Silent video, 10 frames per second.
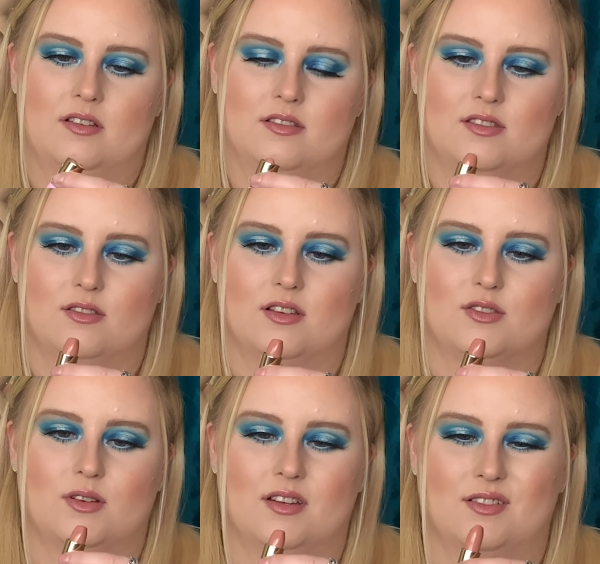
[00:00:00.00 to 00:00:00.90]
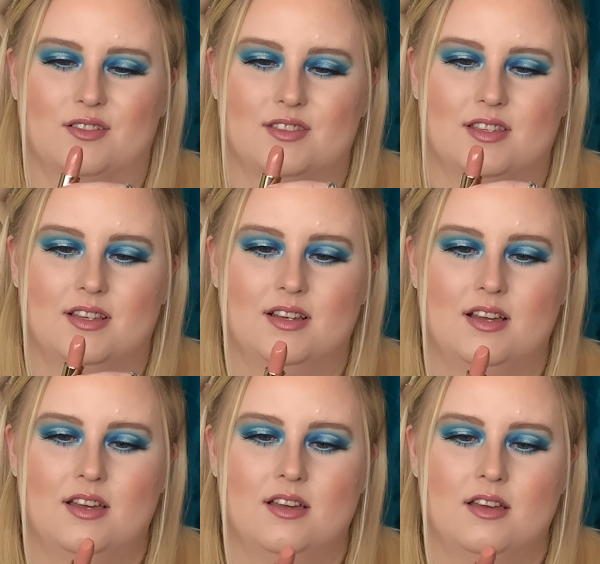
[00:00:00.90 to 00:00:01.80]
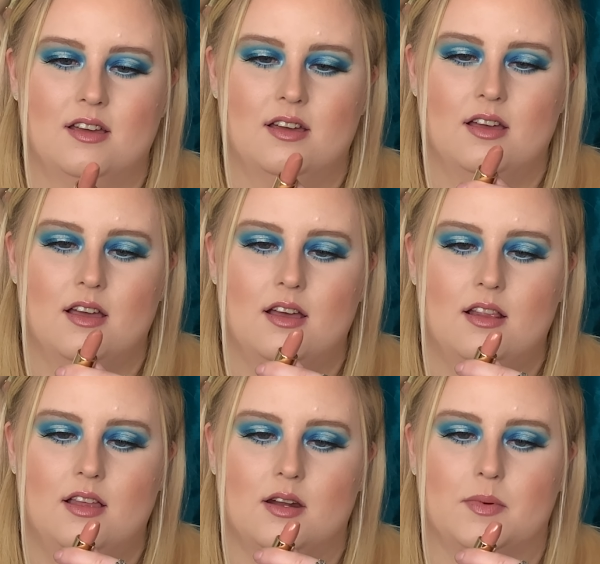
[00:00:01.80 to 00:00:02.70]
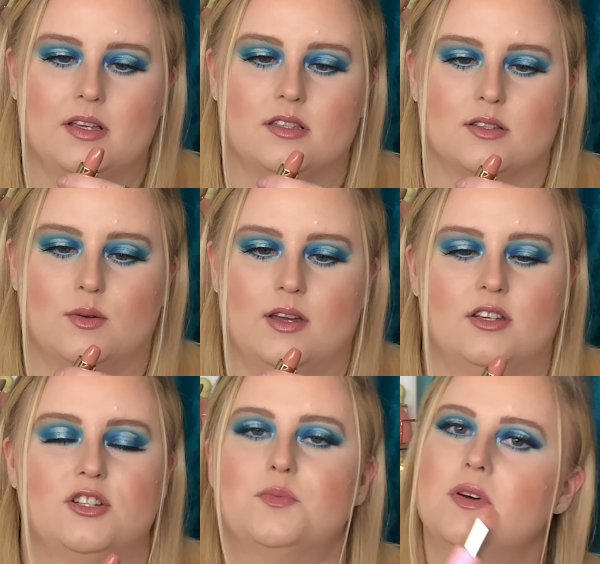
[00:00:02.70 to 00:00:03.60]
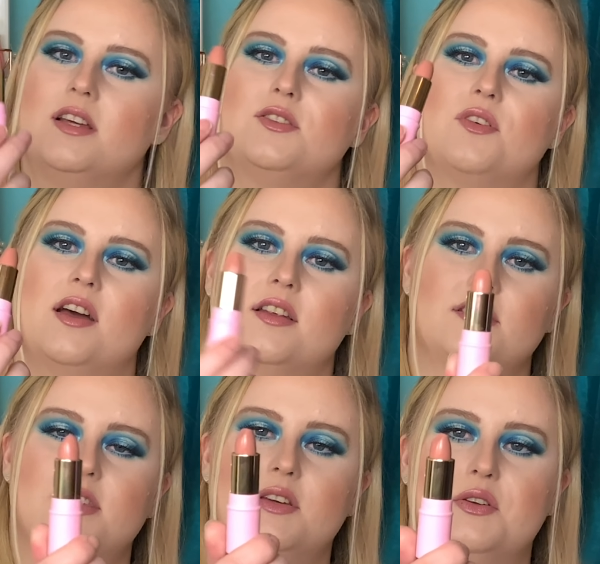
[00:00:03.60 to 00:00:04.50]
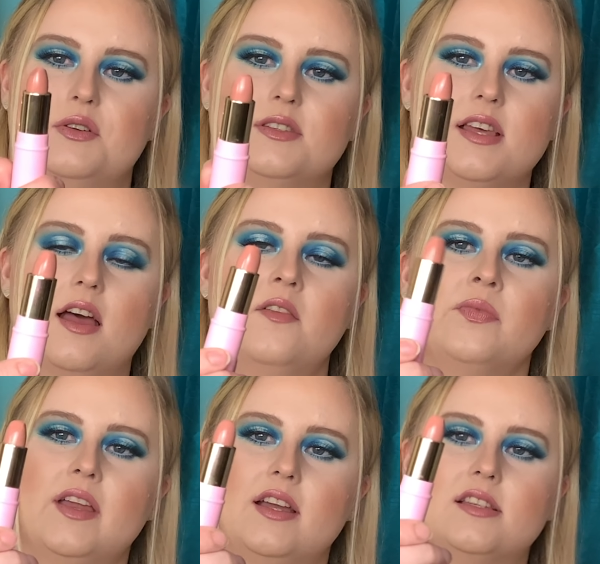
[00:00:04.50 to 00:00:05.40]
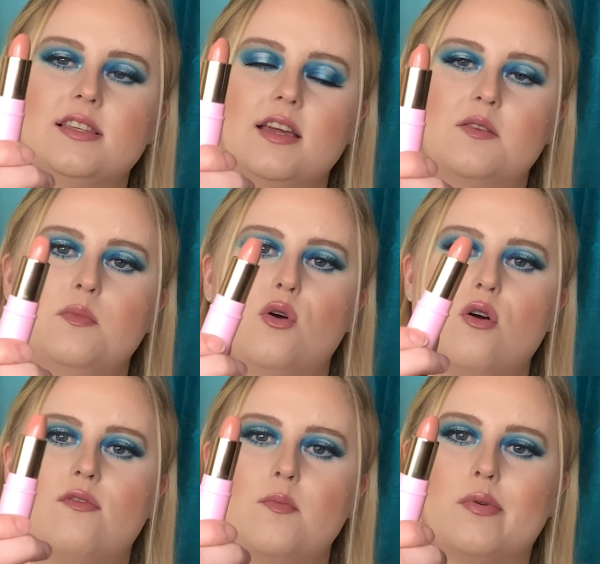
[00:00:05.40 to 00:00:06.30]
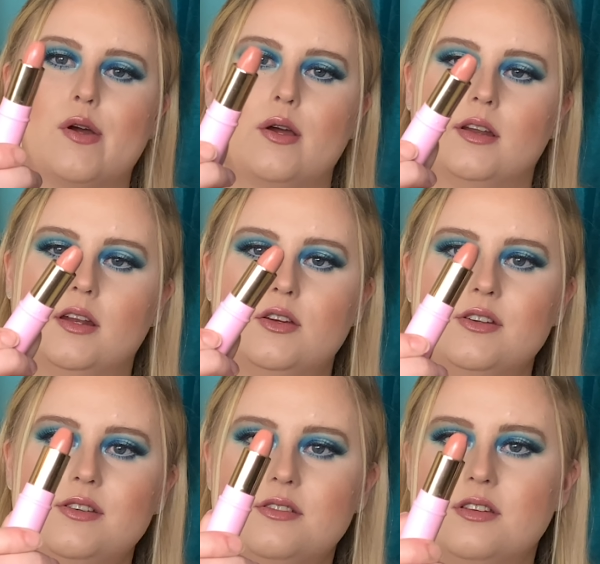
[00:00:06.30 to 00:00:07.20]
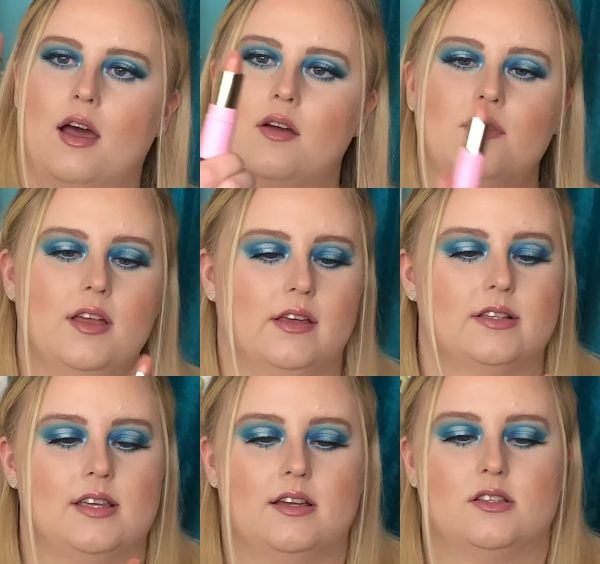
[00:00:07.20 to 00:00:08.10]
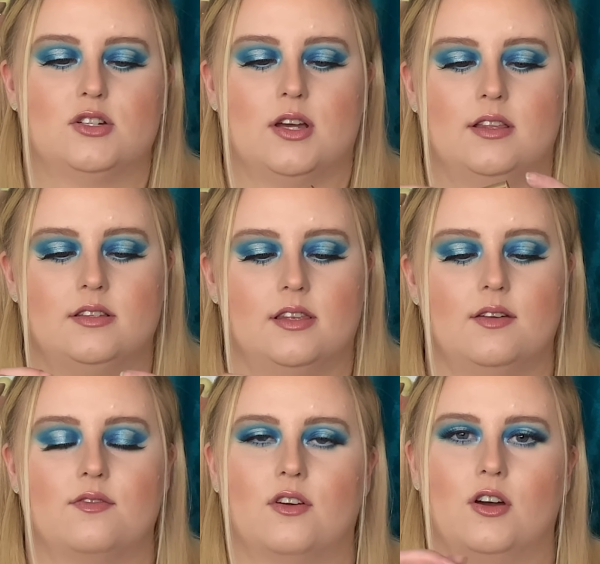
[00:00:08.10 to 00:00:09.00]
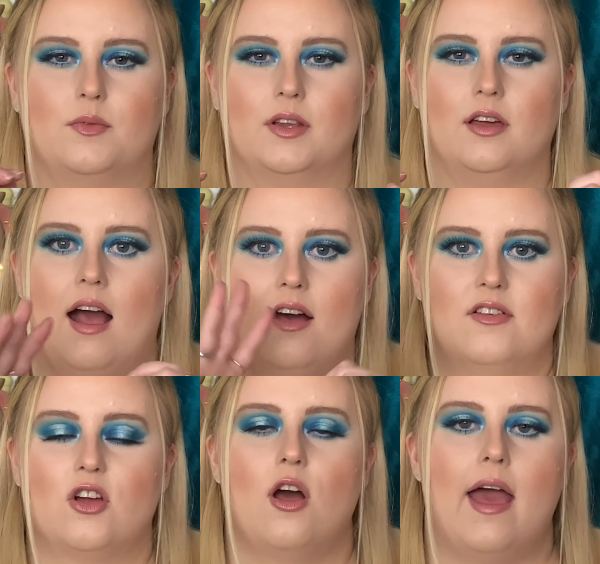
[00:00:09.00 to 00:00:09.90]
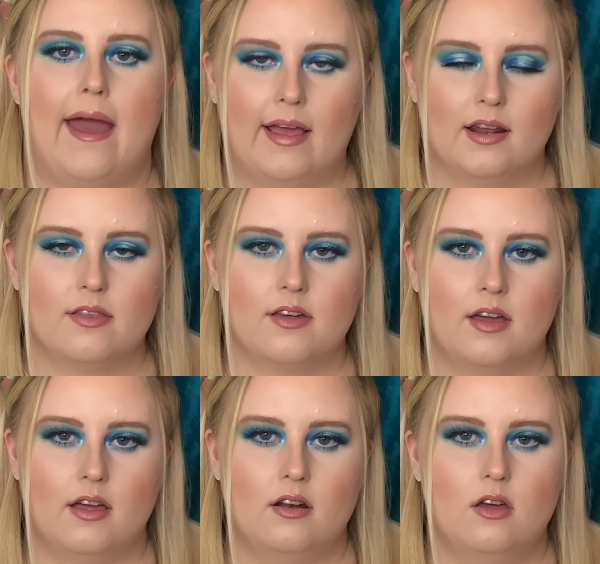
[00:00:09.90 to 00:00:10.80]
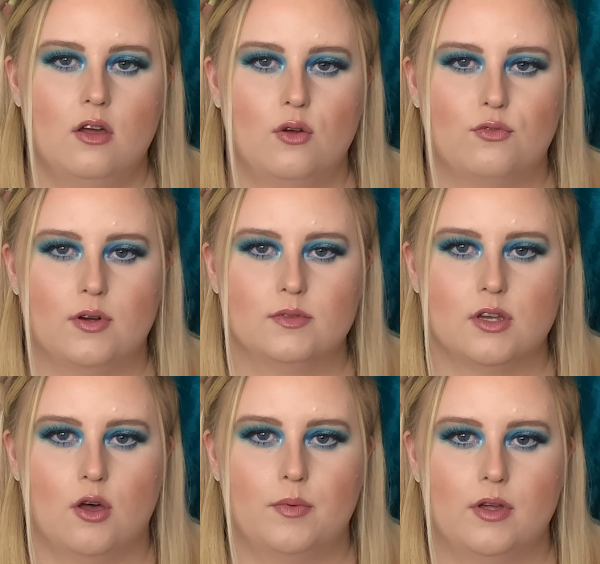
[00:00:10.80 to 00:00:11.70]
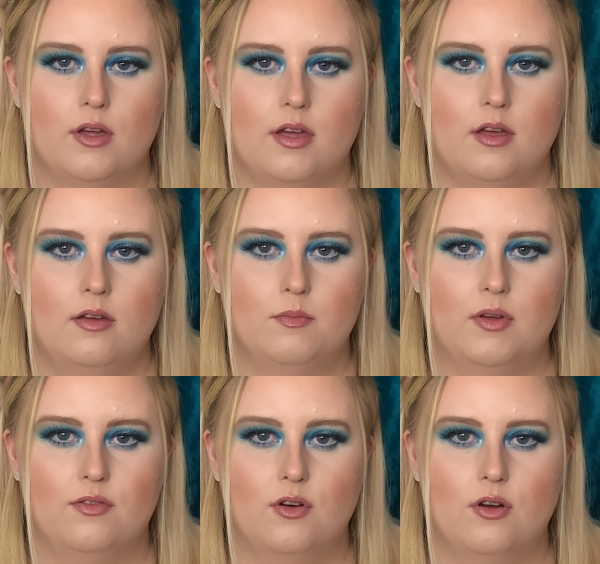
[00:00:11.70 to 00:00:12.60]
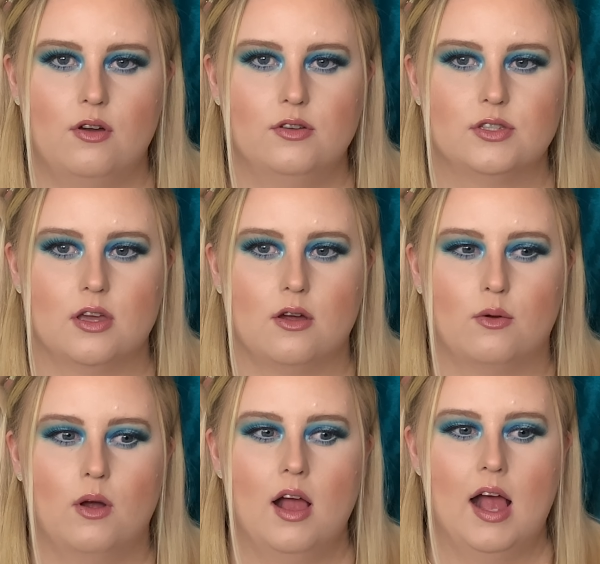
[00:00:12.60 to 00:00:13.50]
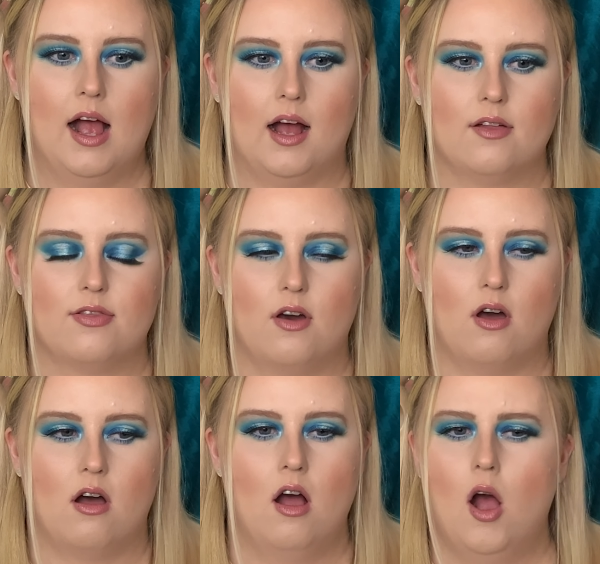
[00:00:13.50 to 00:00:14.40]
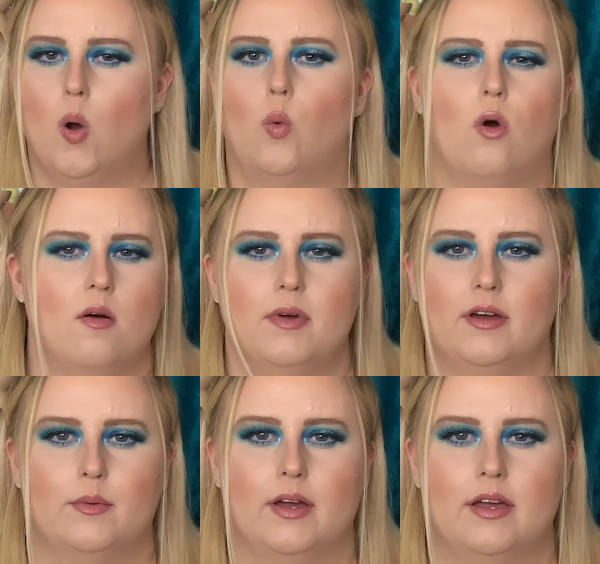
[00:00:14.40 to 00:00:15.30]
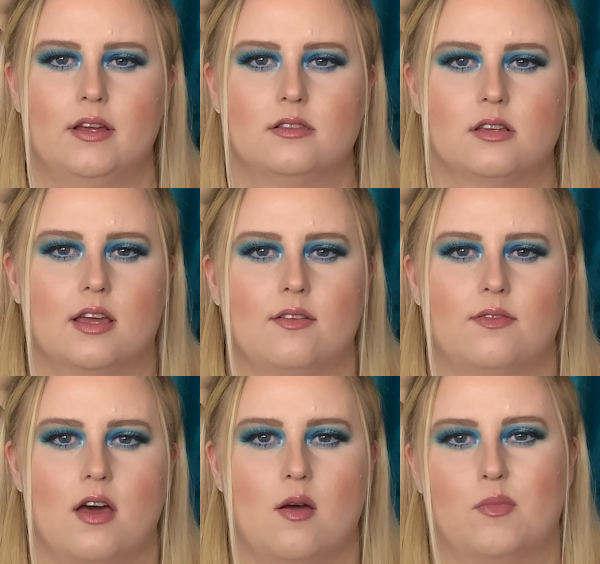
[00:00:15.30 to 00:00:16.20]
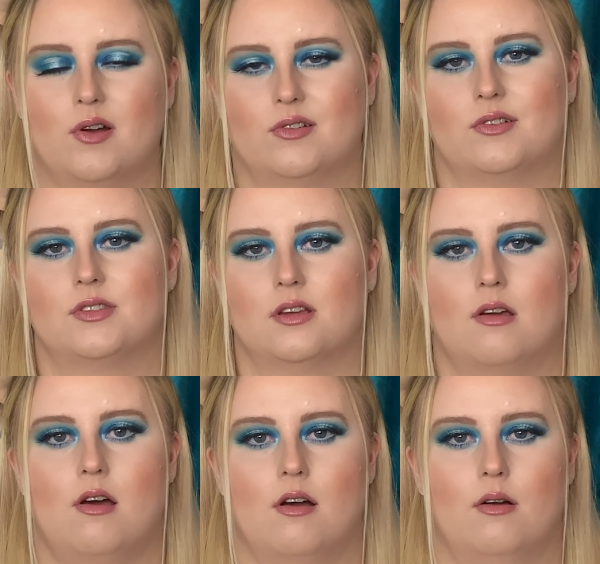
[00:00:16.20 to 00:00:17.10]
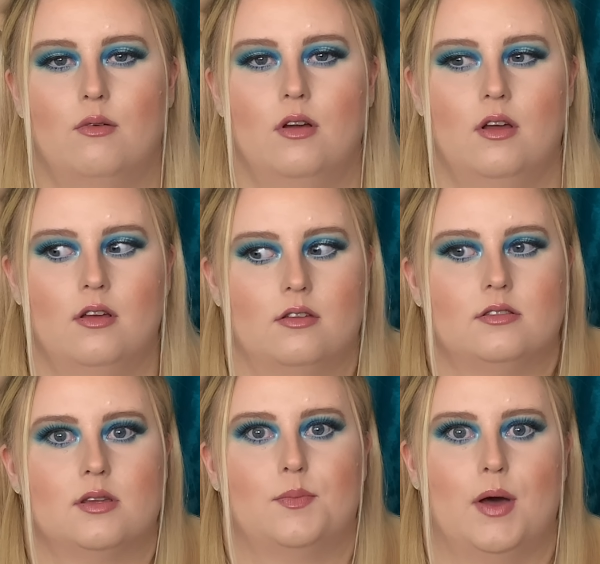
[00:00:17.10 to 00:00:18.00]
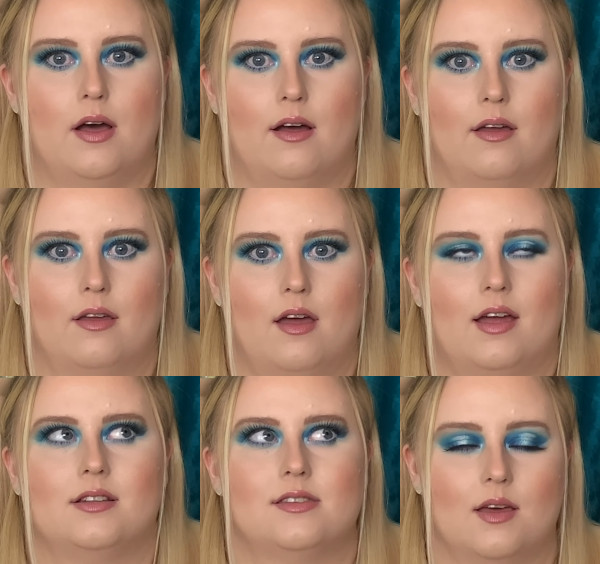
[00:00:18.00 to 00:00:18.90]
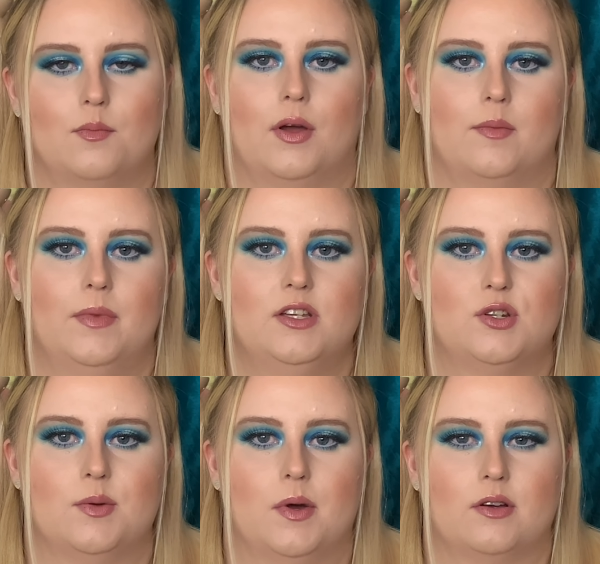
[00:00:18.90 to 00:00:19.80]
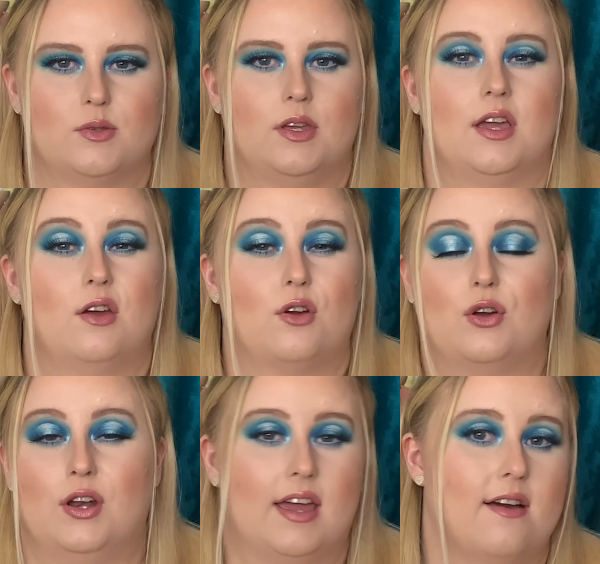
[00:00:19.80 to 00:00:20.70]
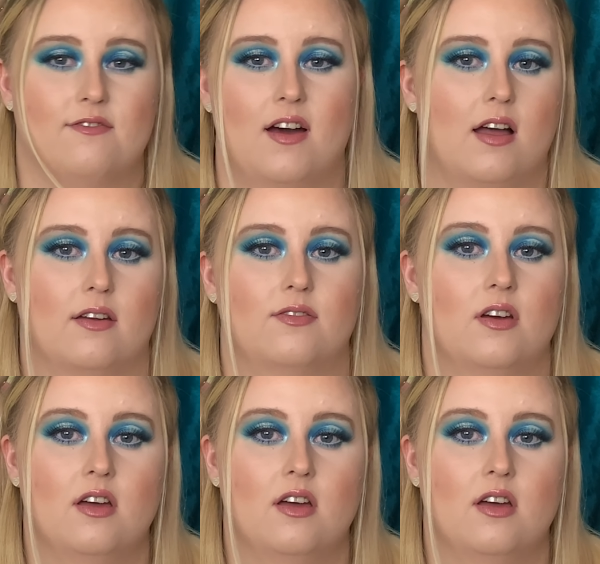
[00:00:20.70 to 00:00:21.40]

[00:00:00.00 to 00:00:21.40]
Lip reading: So that's why it looks a little bit squished, but it's fine, I'll still use it. It's like more of a brownie nude. I'm really excited to try this lip formula. I haven't got anything from Doll Beauty before, so I thought what better way to give their products a go than to buy a £10 mystery box, so you're gonna get 5